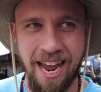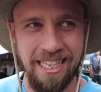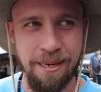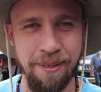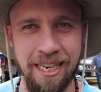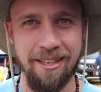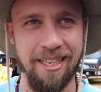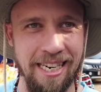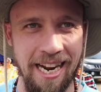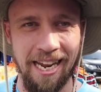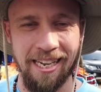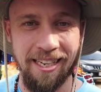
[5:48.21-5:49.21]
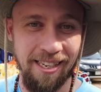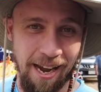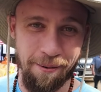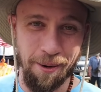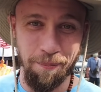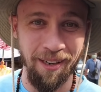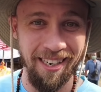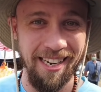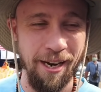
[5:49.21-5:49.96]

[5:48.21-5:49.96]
80% of the day, I'm completely